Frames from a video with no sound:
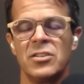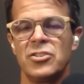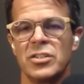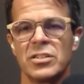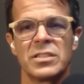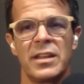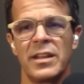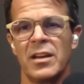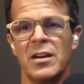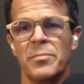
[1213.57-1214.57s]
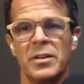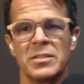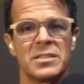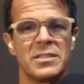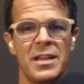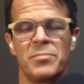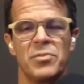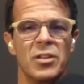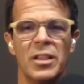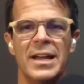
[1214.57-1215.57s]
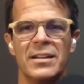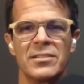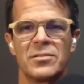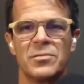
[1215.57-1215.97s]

just setting up a sample class